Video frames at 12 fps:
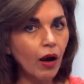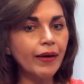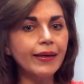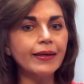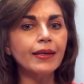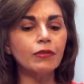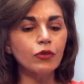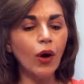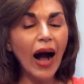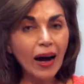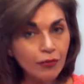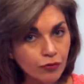i.e. if you
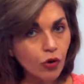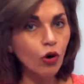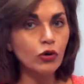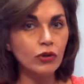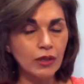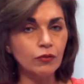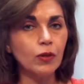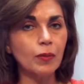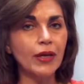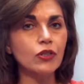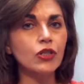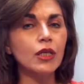have got
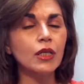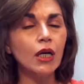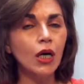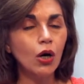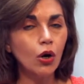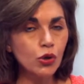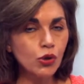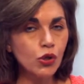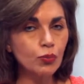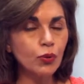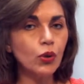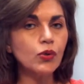inflammation,
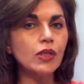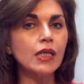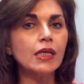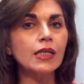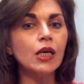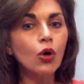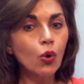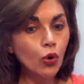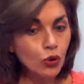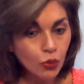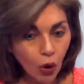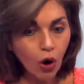osteoporosis,
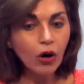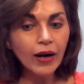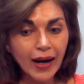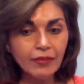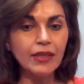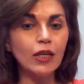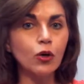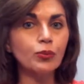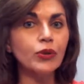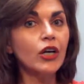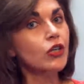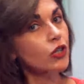or you are having an
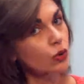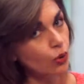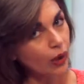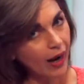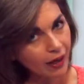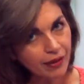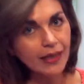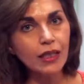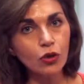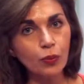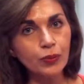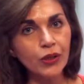operation or have had
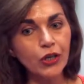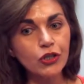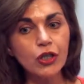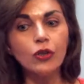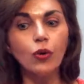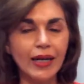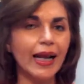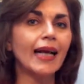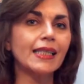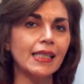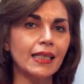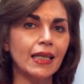an operation or an
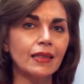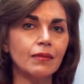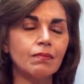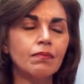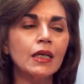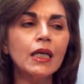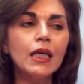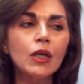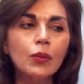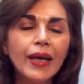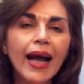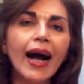accident.
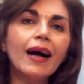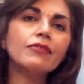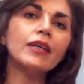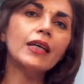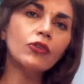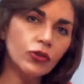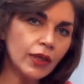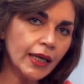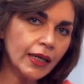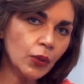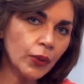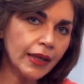We have another
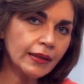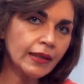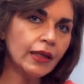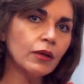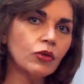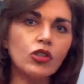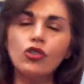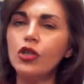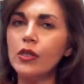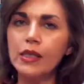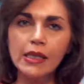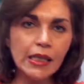liquid, which is
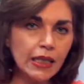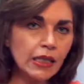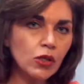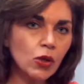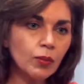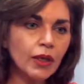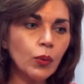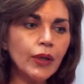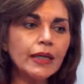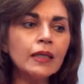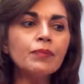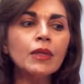just the Silicium
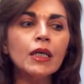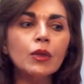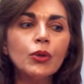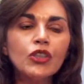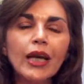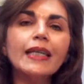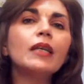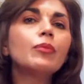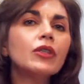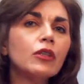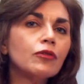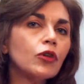liquid, which
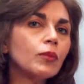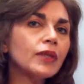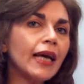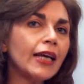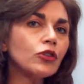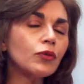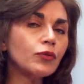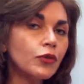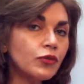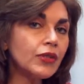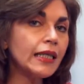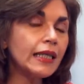anybody from the age of
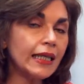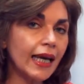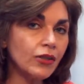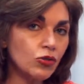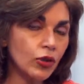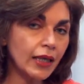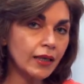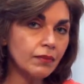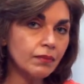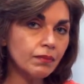15 can drink,